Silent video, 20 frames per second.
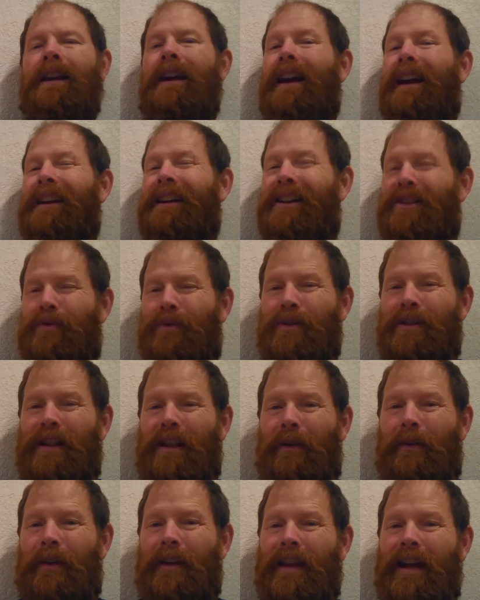And because we're
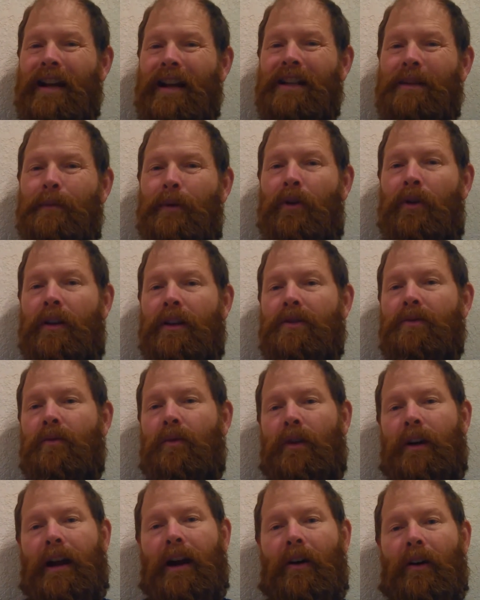dealing with exponents,
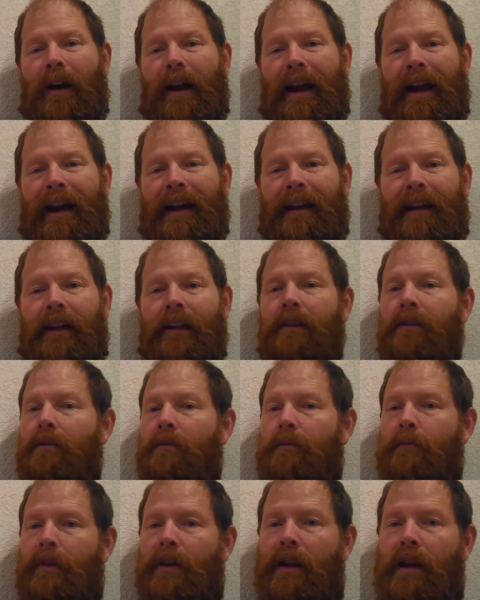we're now adding
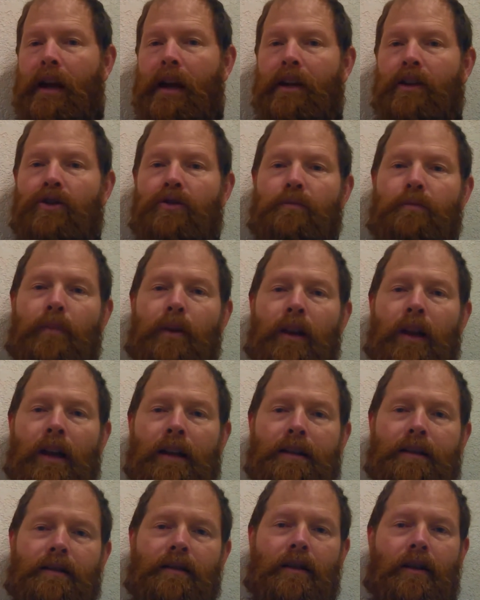pH
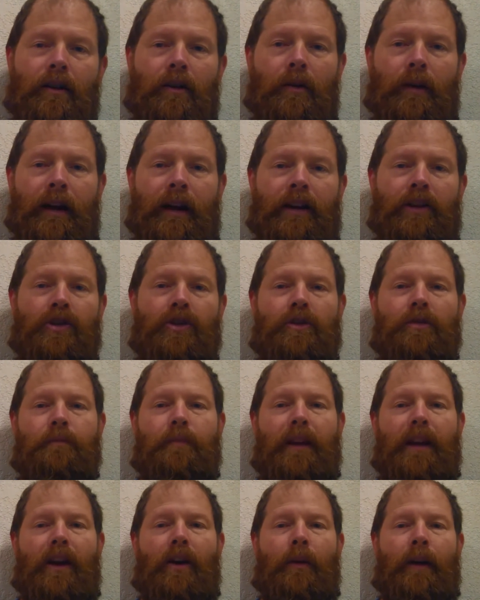plus
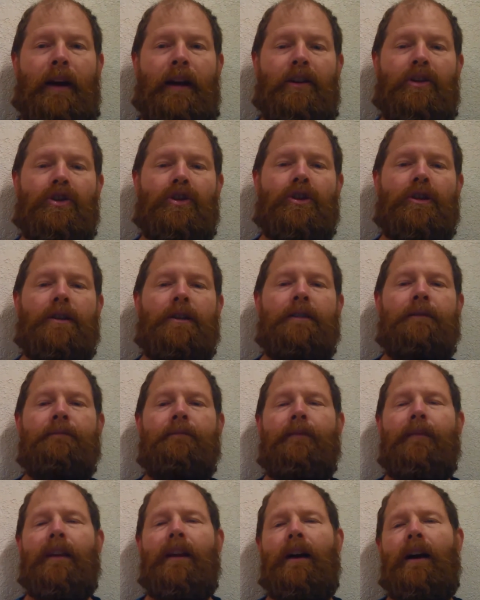pOH
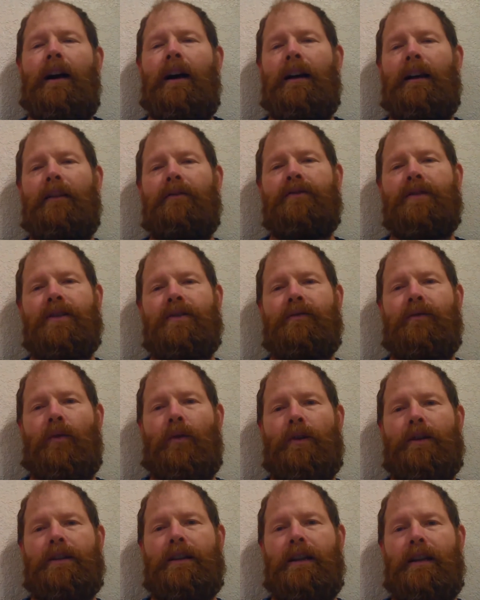gives us
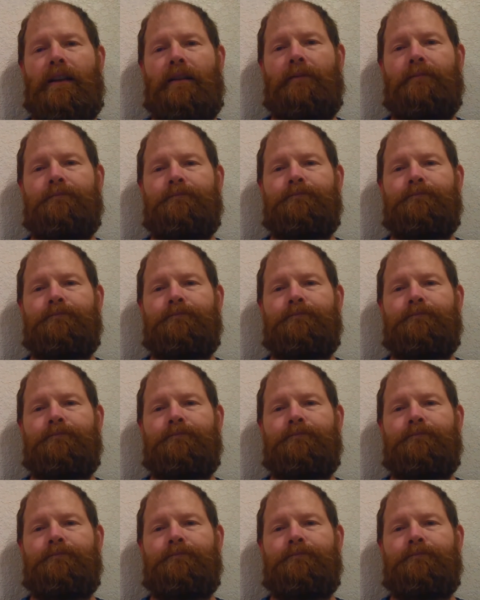14.